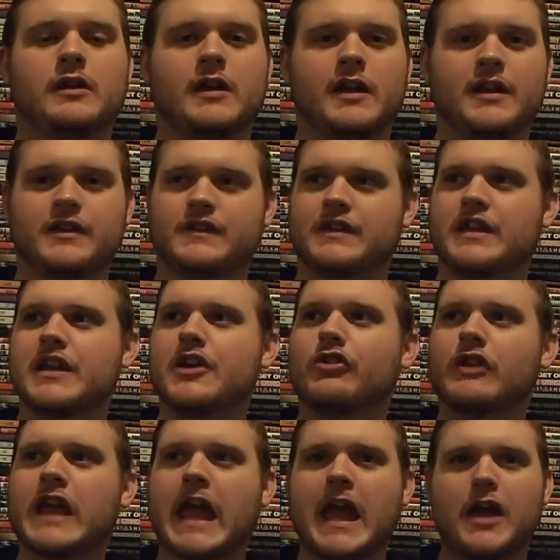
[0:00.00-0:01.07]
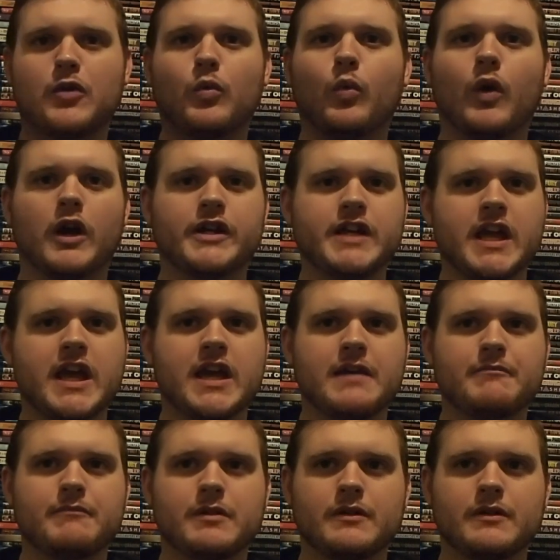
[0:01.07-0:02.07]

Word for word: He only had one name.